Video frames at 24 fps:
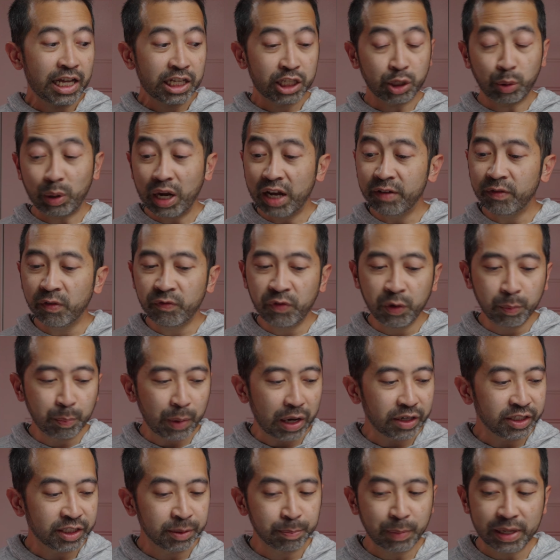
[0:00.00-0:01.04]
So I have a few
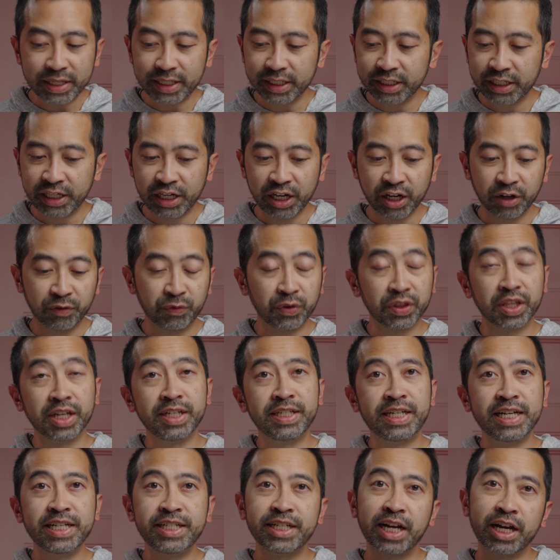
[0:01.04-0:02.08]
mounting bases here for the
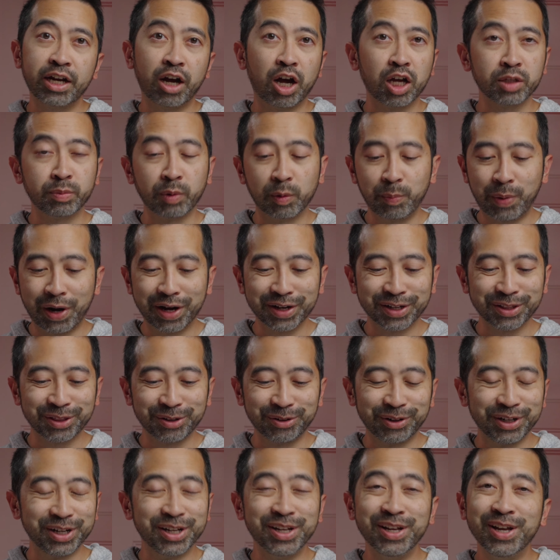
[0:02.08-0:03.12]
DJI Osmo Pocket
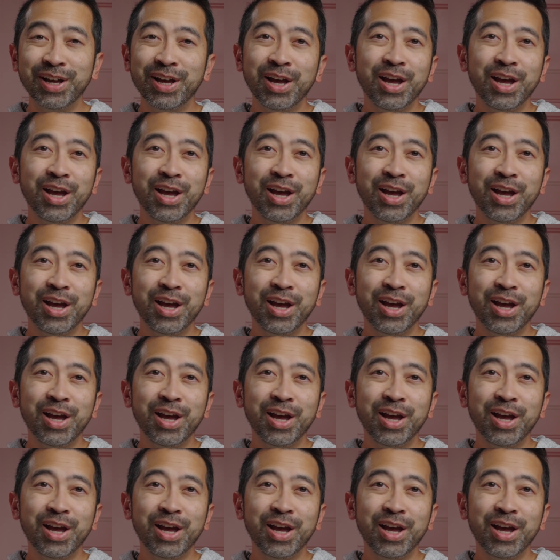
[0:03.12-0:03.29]
3.